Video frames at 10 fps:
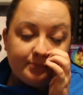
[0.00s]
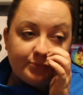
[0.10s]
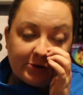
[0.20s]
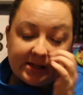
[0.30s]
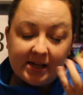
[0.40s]

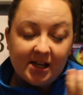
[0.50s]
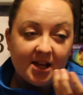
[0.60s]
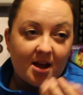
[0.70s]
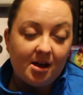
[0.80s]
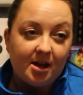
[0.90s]
really,
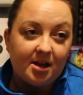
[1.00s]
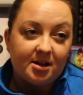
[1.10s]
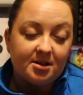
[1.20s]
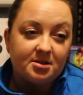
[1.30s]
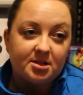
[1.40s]

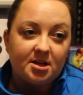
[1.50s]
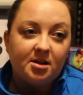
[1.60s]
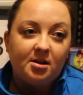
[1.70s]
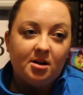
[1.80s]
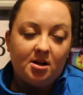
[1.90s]
and
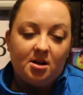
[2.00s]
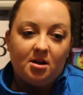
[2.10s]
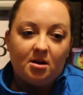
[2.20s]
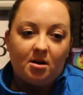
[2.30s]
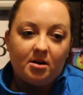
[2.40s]

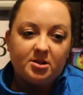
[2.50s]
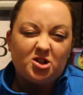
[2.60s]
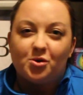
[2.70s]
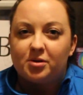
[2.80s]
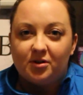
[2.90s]

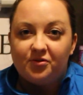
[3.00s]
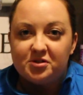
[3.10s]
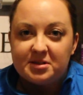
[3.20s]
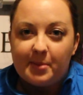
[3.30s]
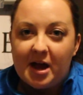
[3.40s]
don't
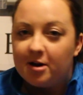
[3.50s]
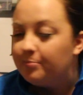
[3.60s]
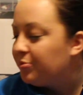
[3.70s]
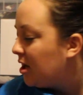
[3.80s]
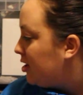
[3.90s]
confuse the buyer.
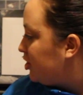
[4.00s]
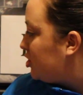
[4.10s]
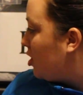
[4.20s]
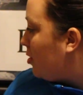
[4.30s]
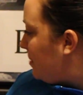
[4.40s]

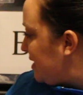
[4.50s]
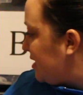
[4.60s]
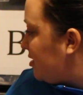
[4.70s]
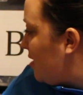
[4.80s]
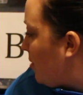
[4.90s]
So
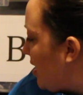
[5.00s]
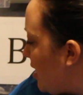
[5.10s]
basically what